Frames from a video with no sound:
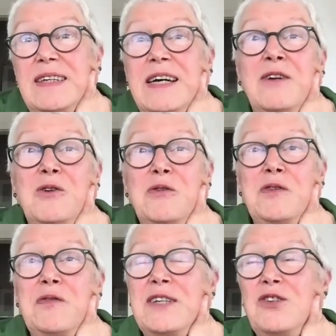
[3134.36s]
I don't know
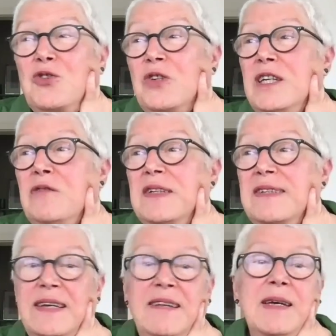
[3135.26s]
if I should even
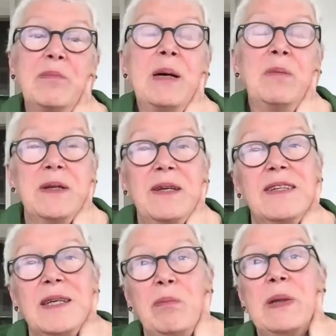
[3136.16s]
say that
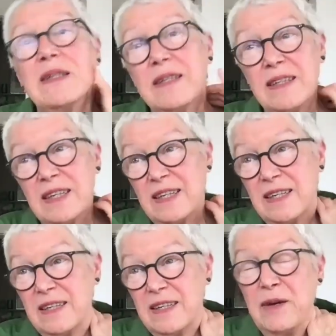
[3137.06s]
publicly, but
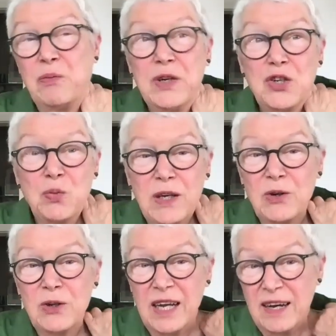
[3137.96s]
I wish we
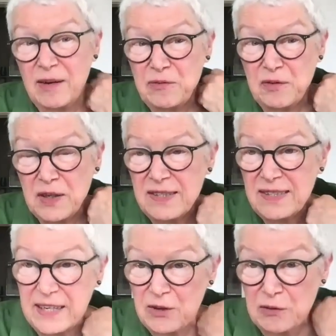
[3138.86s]
could have a
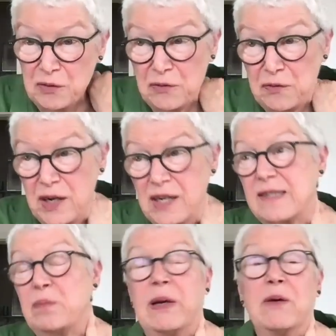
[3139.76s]
state of
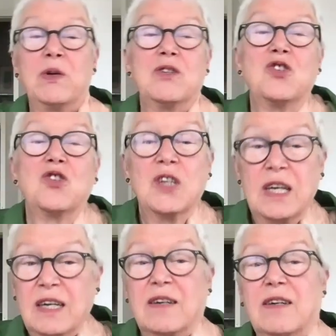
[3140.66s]
affairs by which
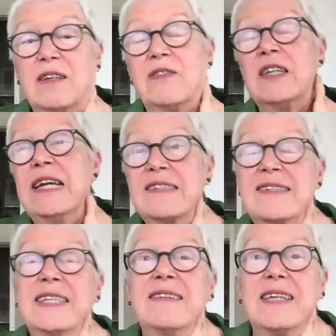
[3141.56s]
the next
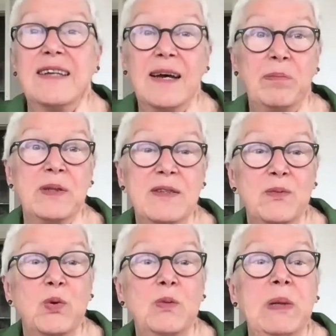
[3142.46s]
thing that happens
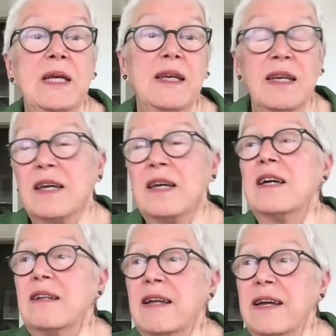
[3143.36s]
would be
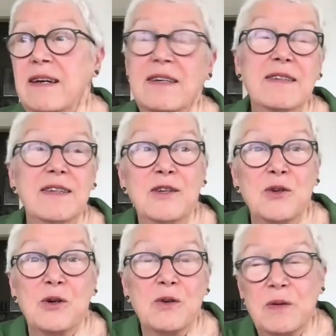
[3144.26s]
like,
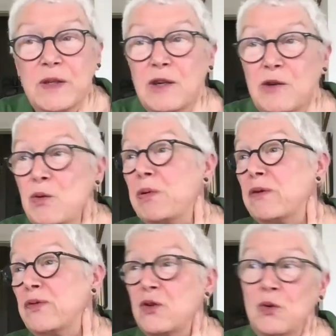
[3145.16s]
a group
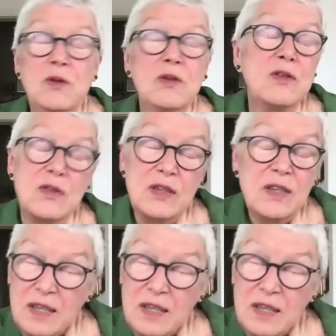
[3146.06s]
of students